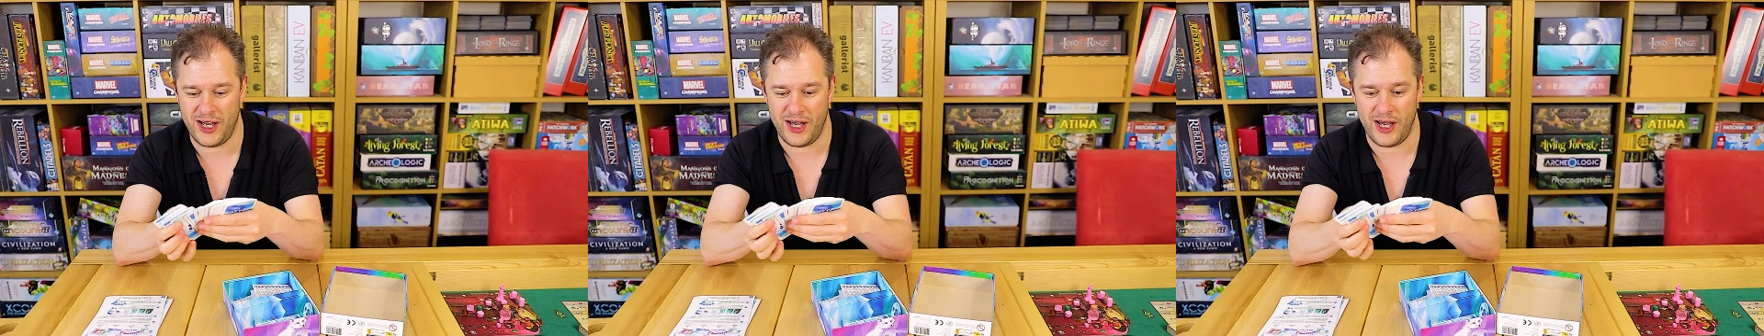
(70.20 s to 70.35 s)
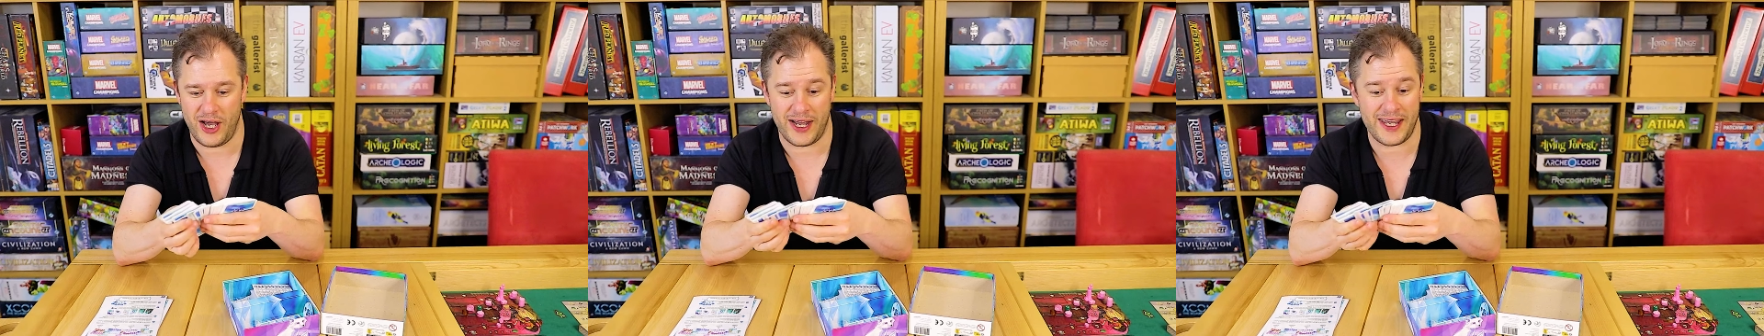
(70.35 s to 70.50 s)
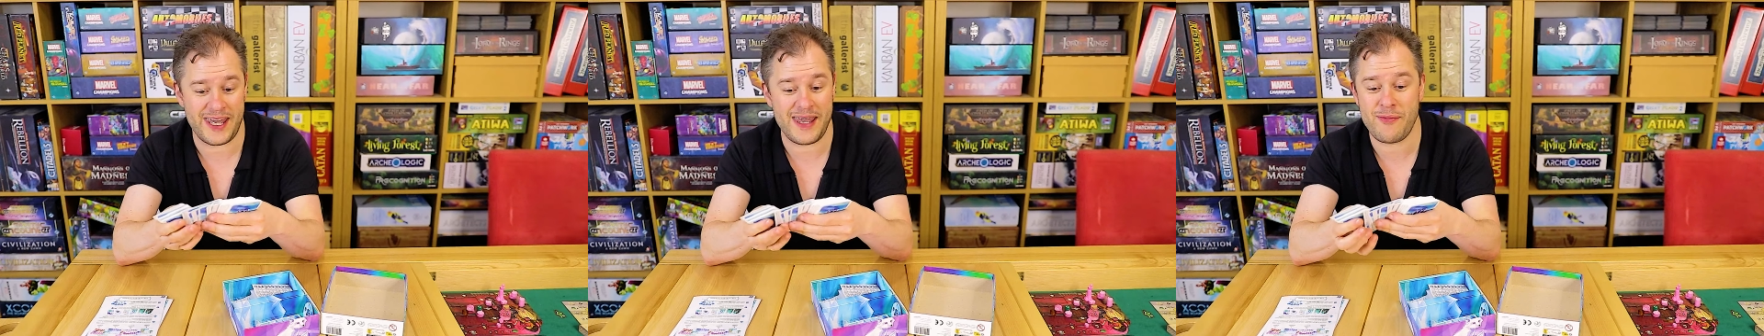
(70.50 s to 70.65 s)

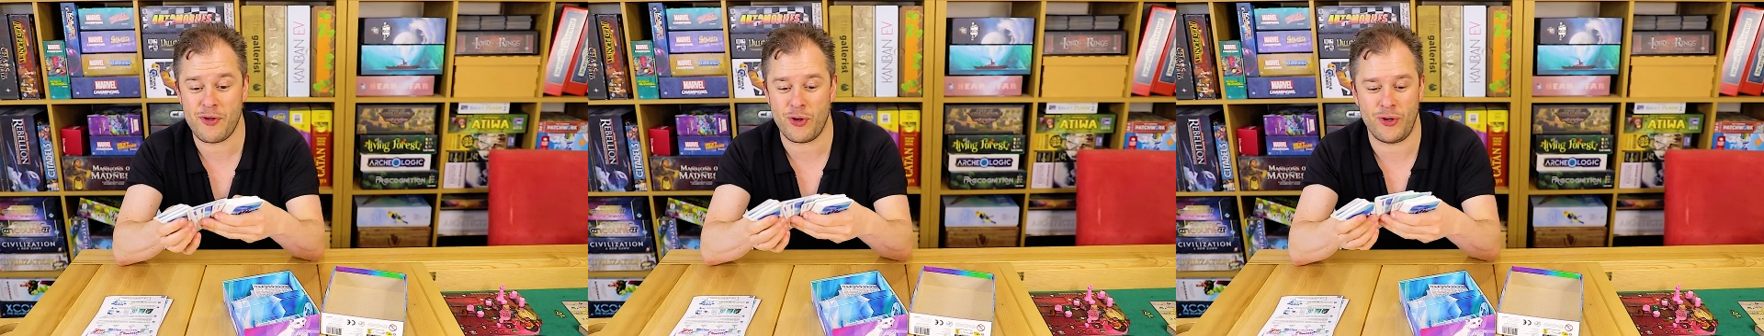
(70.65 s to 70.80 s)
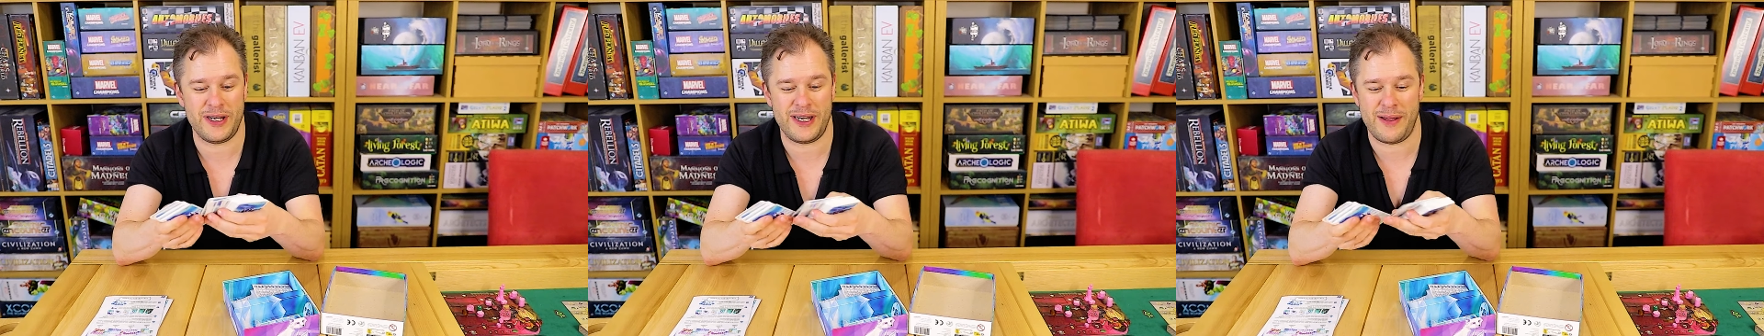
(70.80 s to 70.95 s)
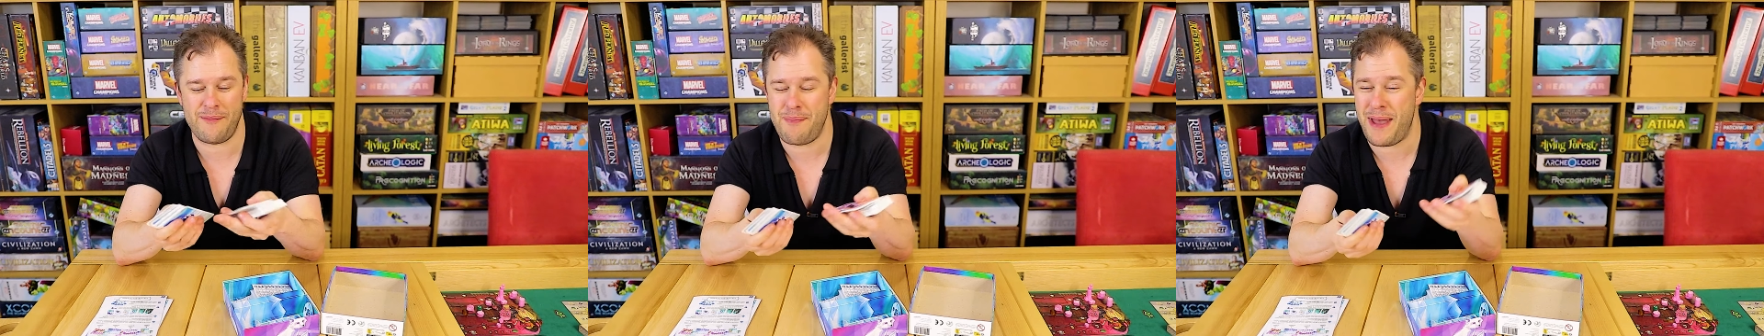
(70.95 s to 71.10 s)
uh, I keep
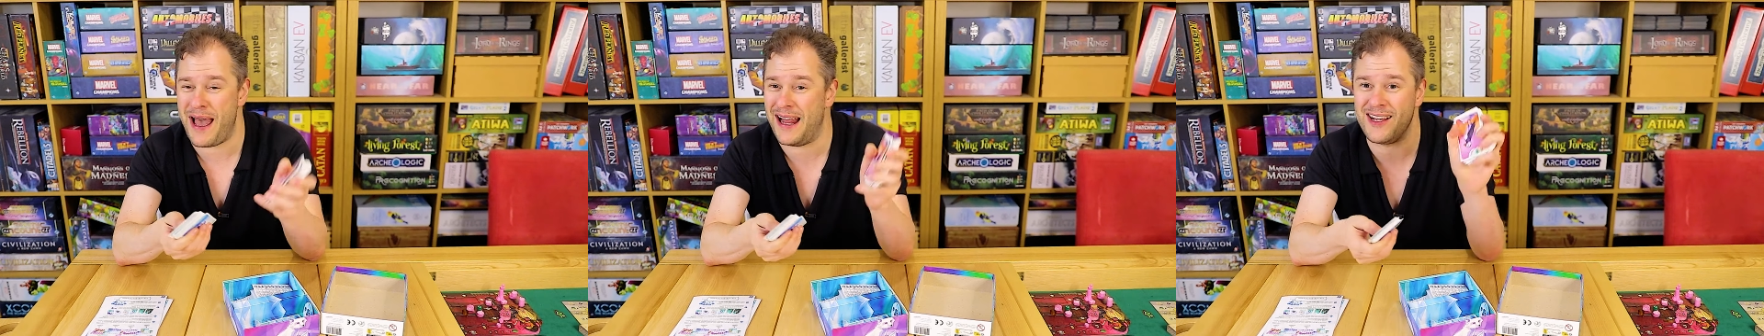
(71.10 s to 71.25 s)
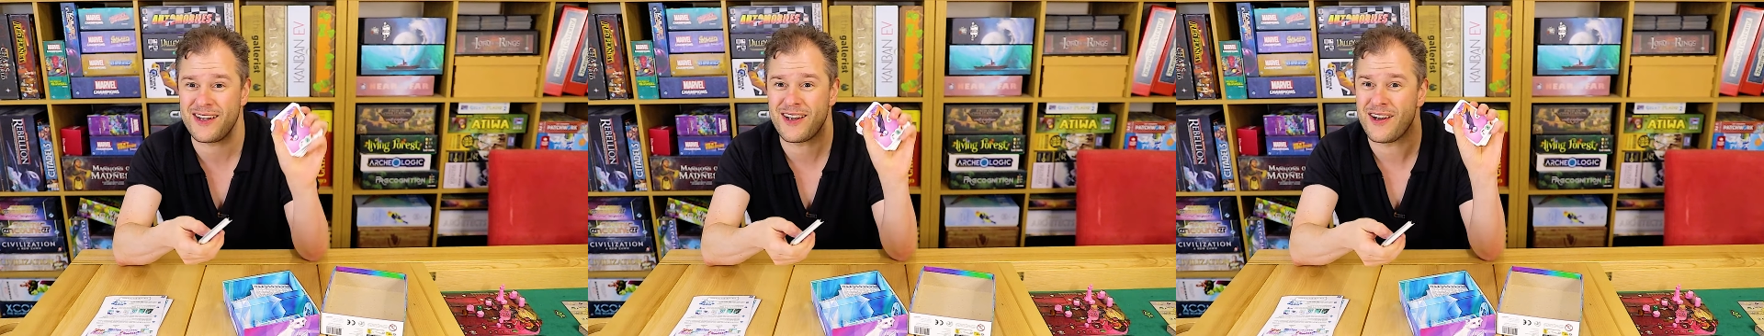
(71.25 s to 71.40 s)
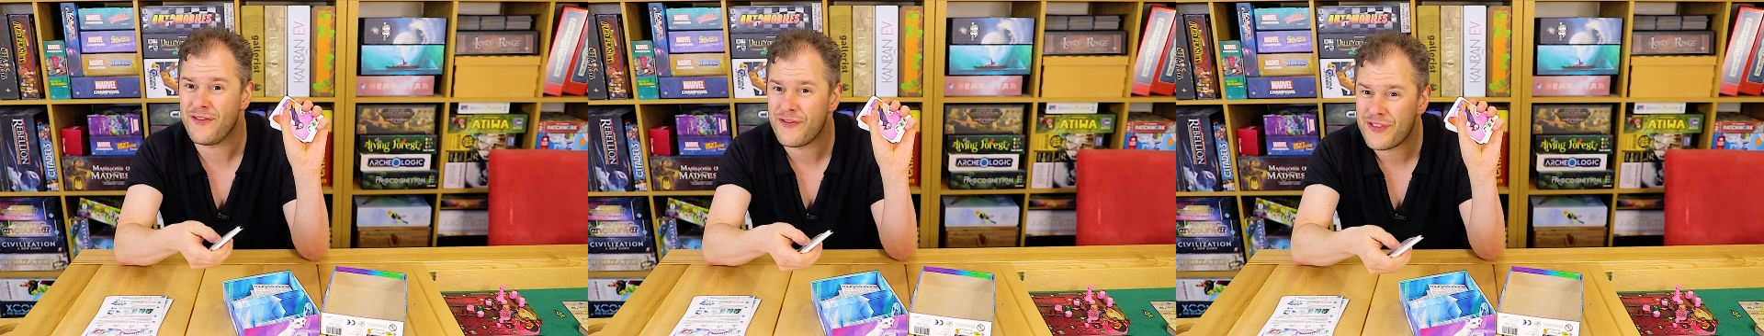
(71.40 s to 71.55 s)
calling it
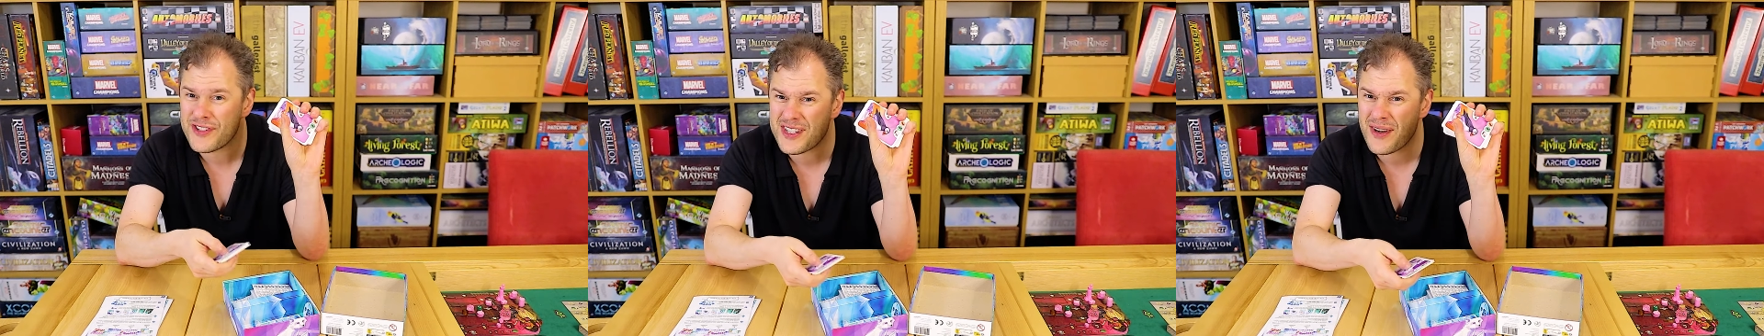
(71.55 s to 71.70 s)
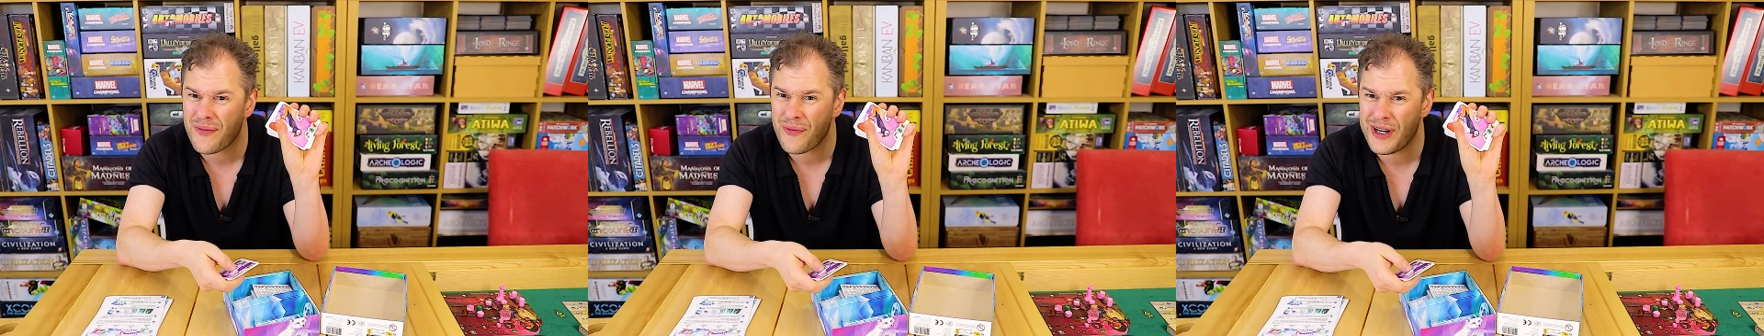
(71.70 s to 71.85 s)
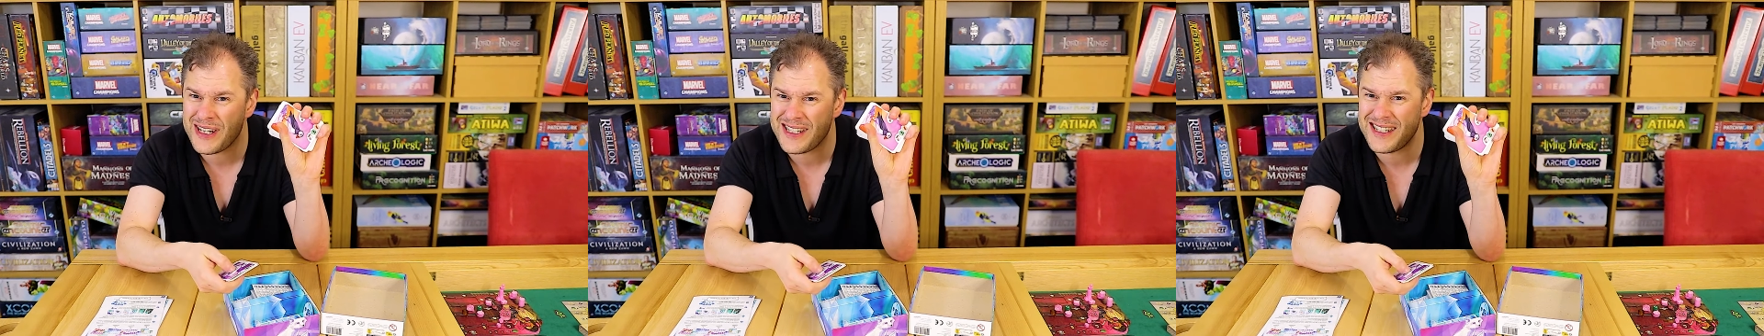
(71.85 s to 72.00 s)
Pelican for
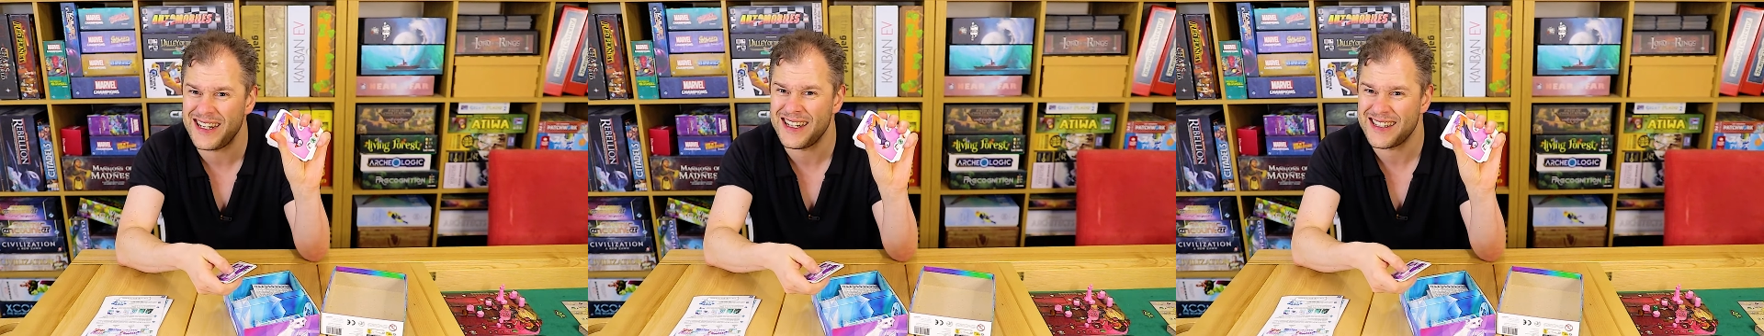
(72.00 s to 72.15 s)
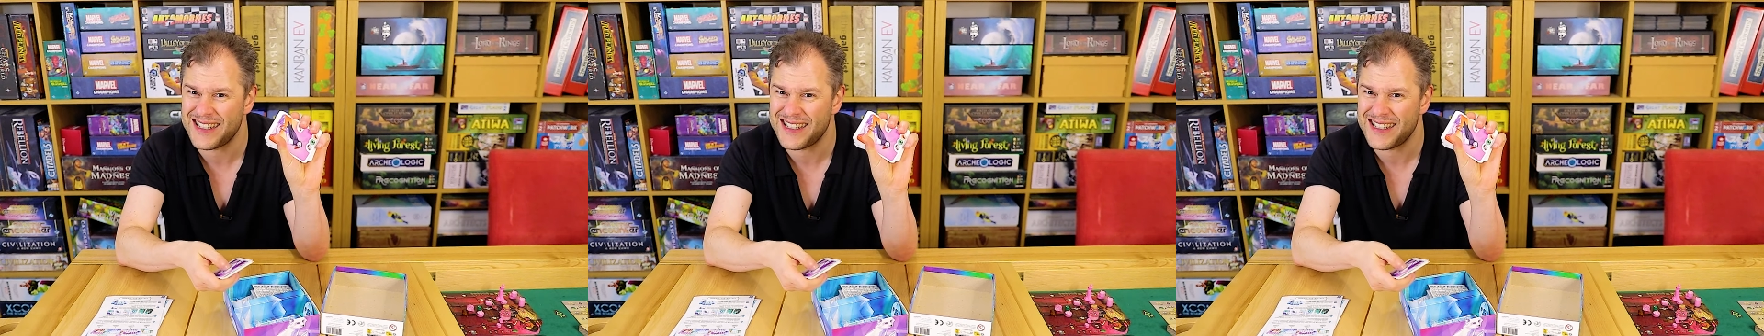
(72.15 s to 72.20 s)
some reason,